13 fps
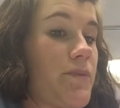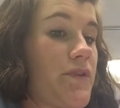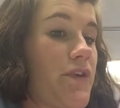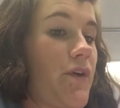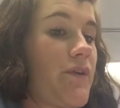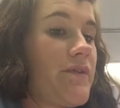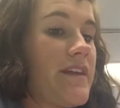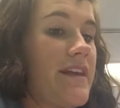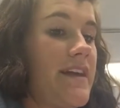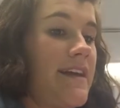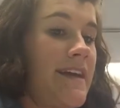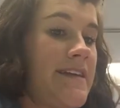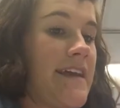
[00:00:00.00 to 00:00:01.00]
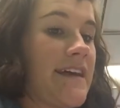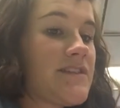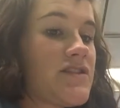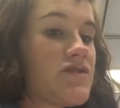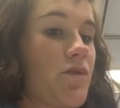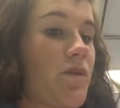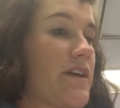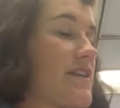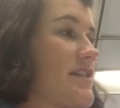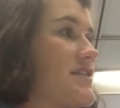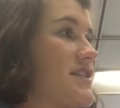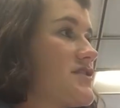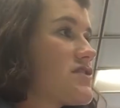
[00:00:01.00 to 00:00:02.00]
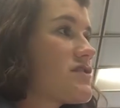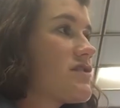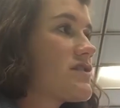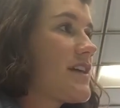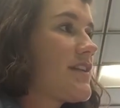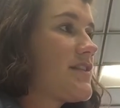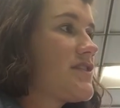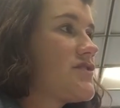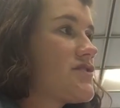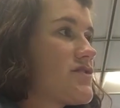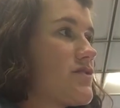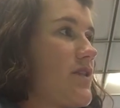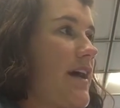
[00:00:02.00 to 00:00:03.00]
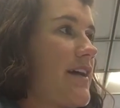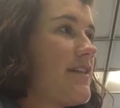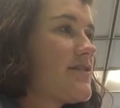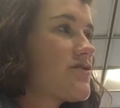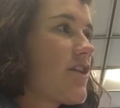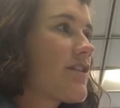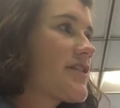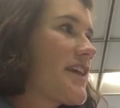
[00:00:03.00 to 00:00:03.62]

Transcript: So in that story, the teachers looked at teachers who had stronger